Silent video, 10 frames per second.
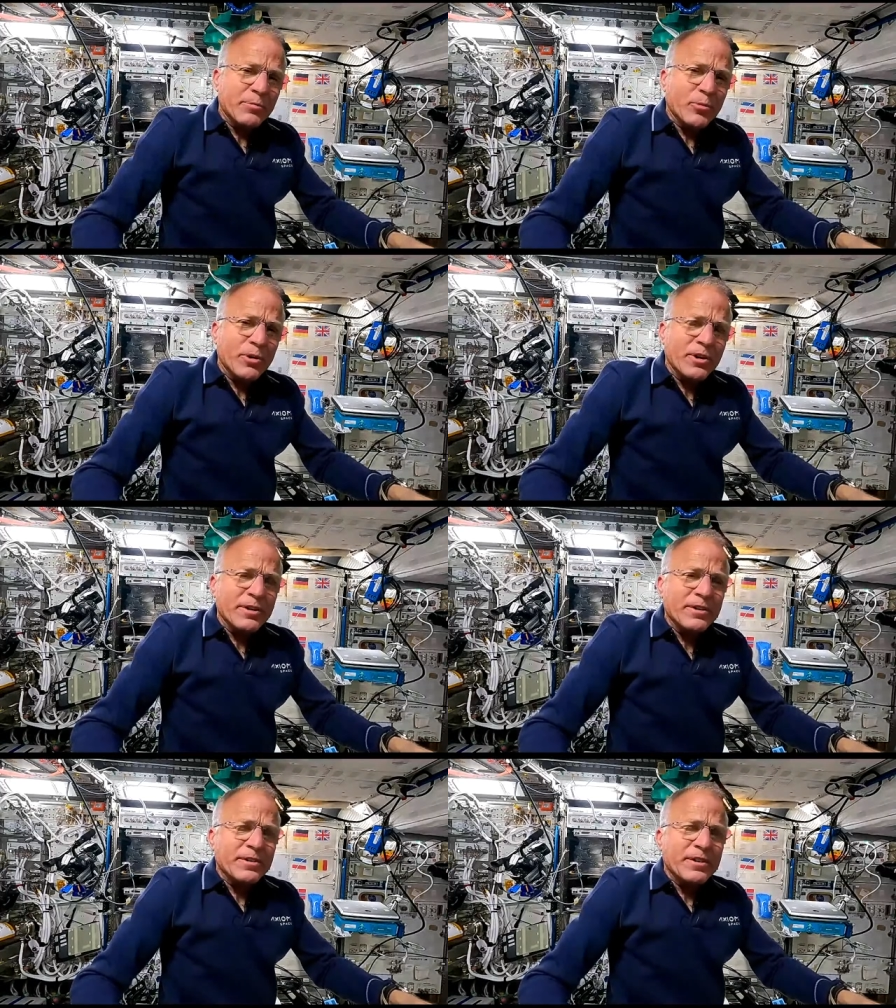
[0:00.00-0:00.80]
aboard,
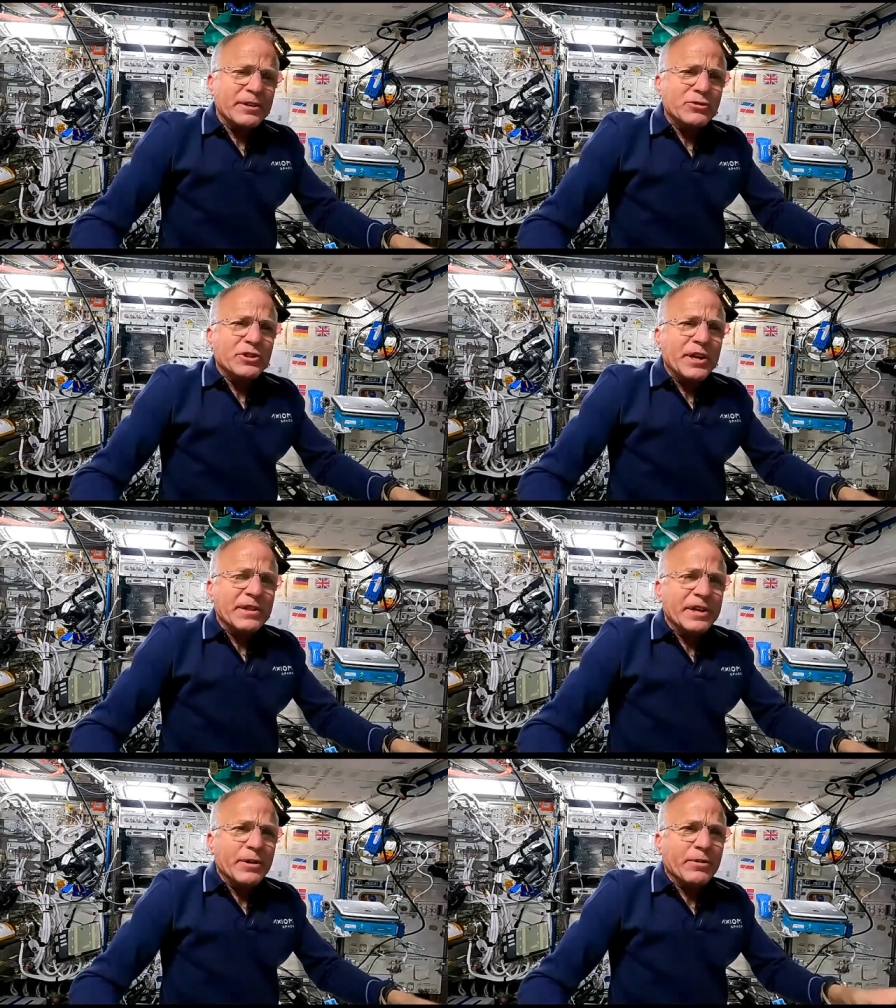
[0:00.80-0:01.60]

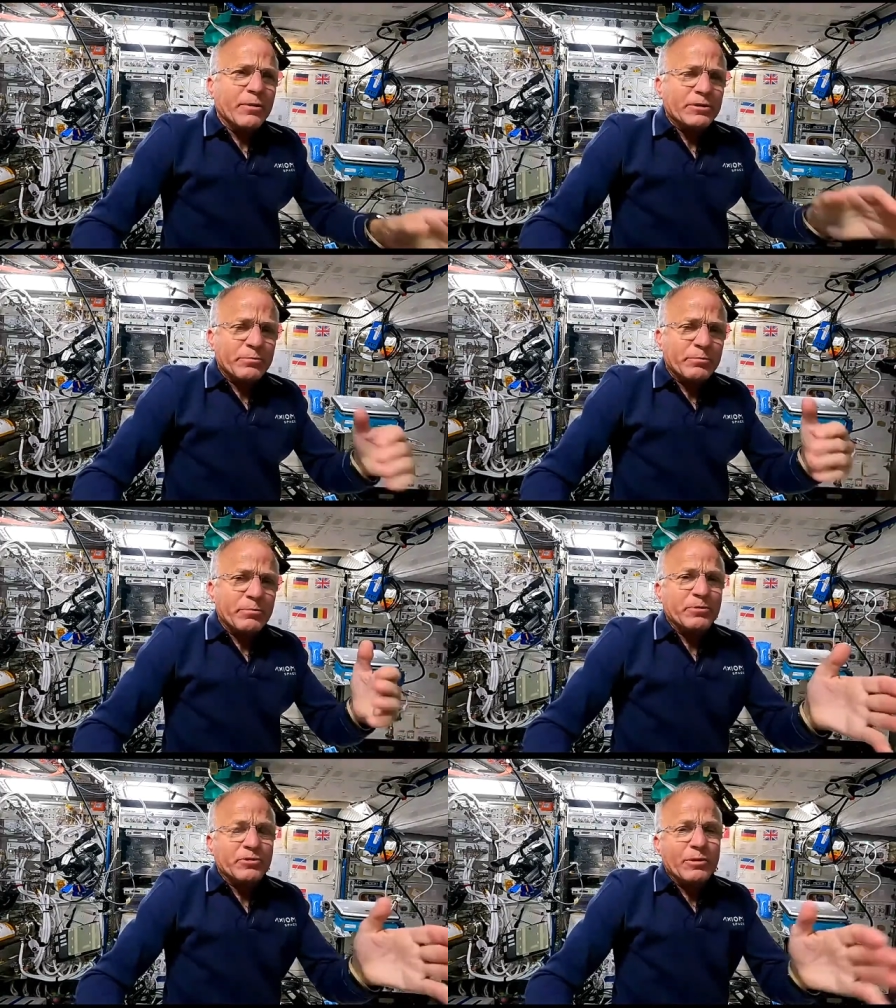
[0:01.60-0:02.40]
interestingly, or, or
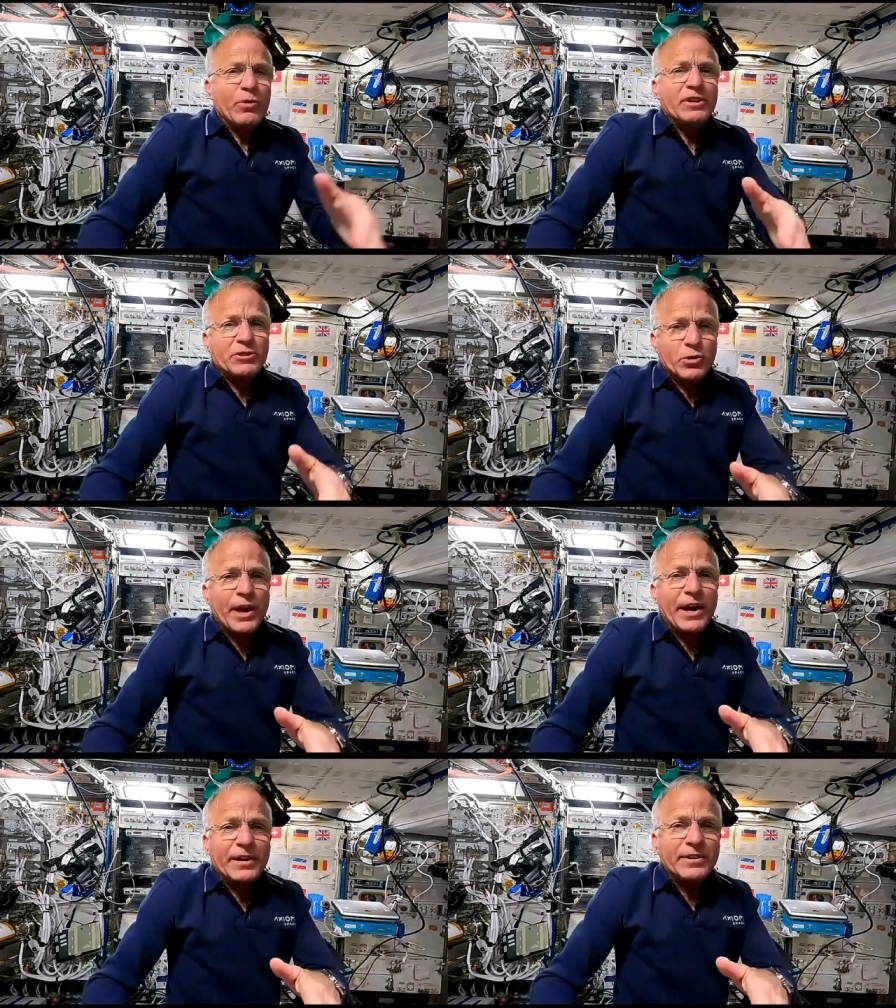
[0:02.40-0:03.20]
someone is
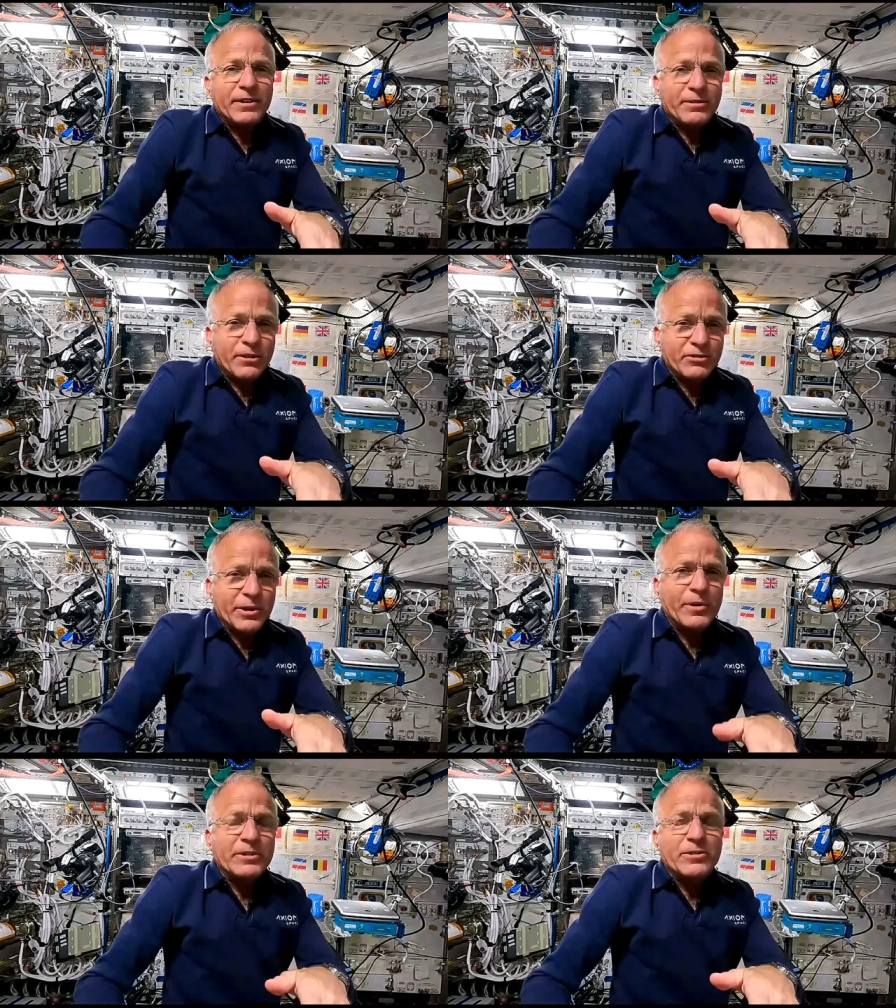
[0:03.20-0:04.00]
trained. Either
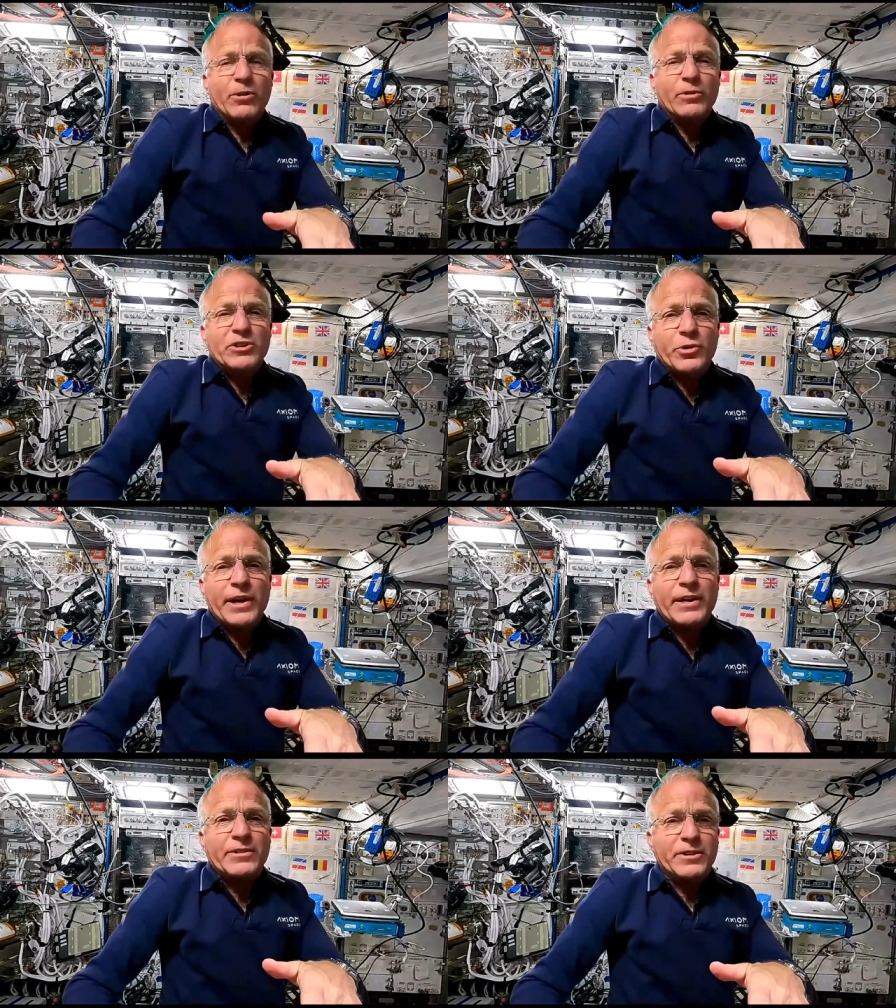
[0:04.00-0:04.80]
someone is always
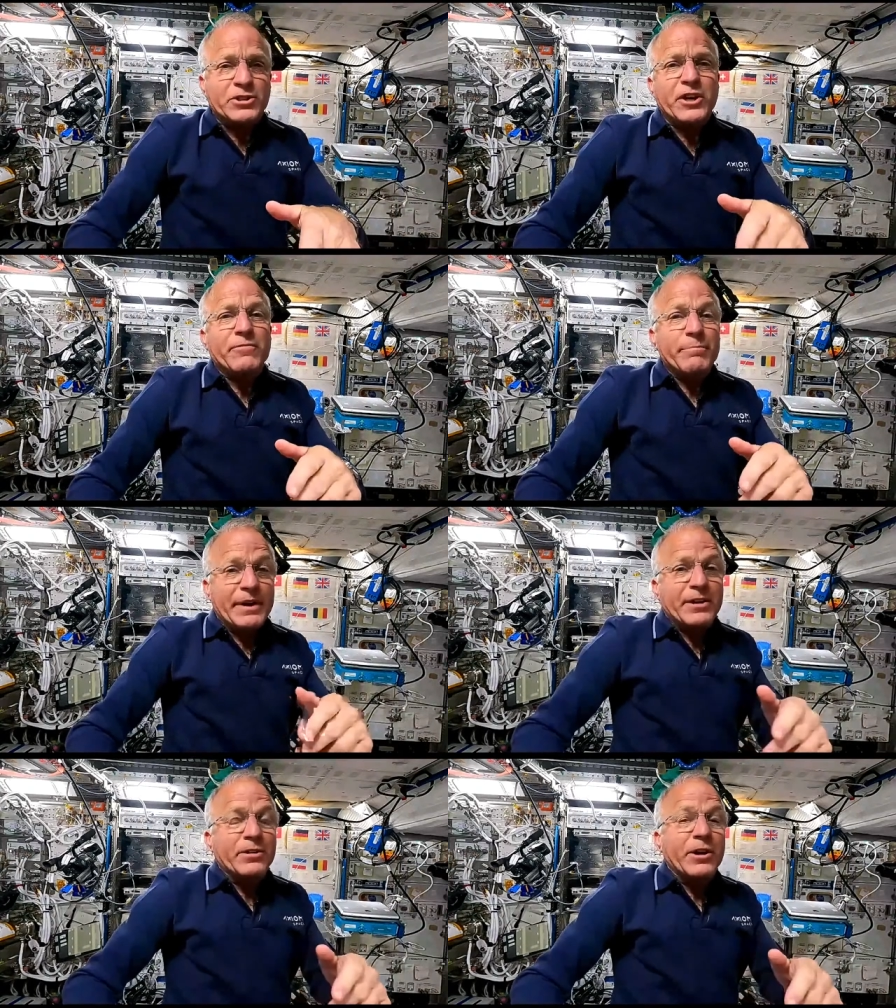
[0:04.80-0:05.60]
trained as the chief
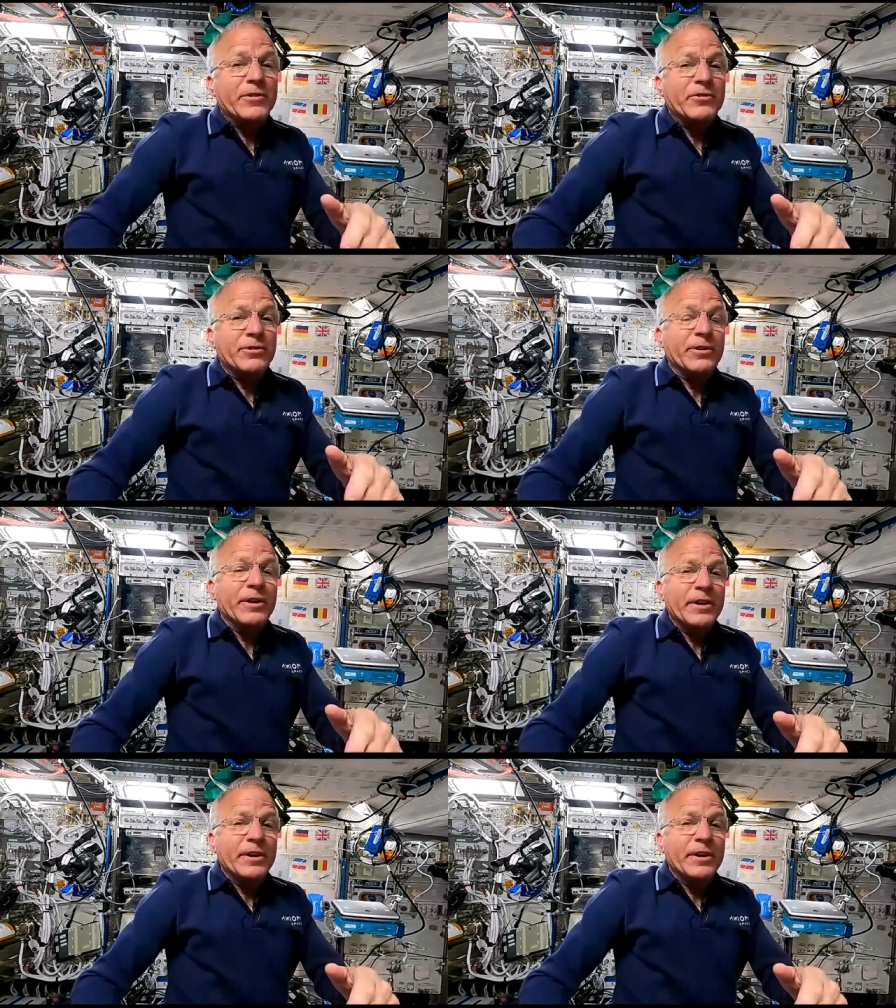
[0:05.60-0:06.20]
medical officer.